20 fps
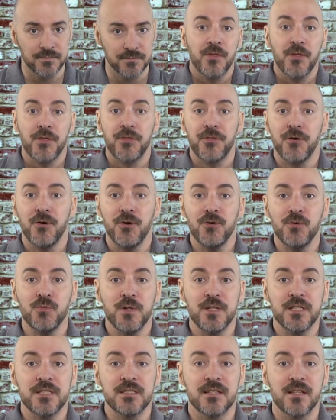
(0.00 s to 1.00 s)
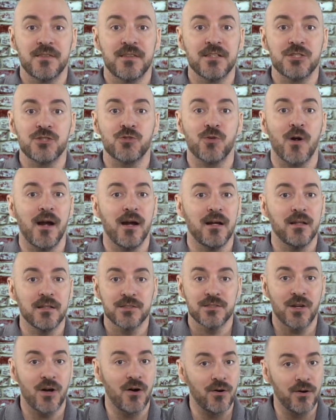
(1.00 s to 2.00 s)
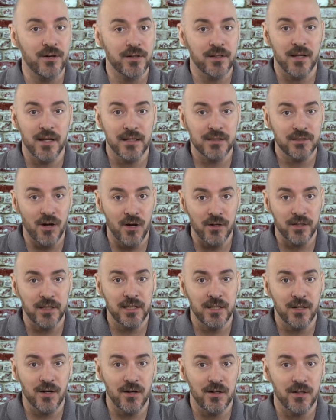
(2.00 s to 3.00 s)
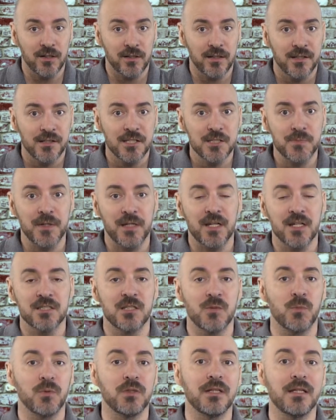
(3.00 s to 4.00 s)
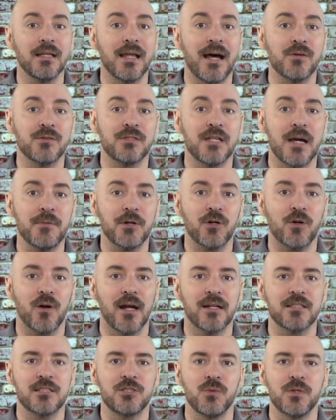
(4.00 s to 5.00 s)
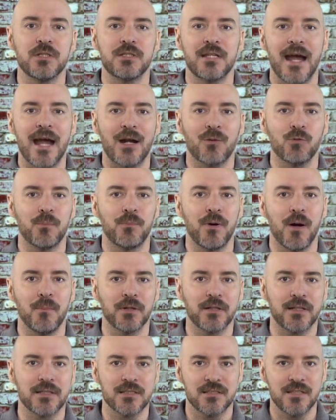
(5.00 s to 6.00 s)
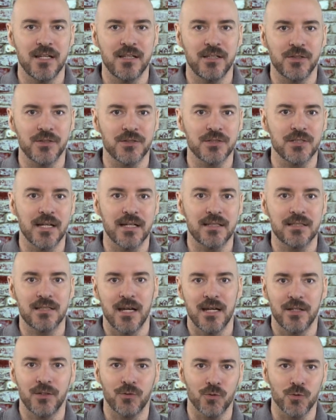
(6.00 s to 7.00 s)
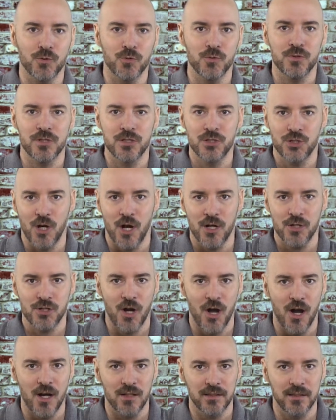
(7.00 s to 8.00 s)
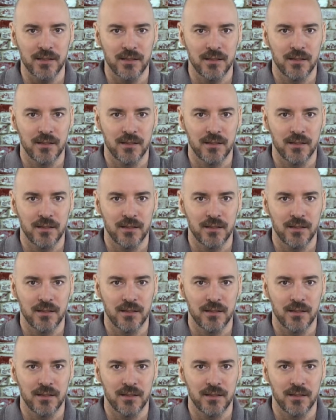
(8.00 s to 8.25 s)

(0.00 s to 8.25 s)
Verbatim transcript: The third reason that this trial is on like Donkey Kong is because it will allow Democrats to attack Republican senators like Ted Cruz and Josh Hawley.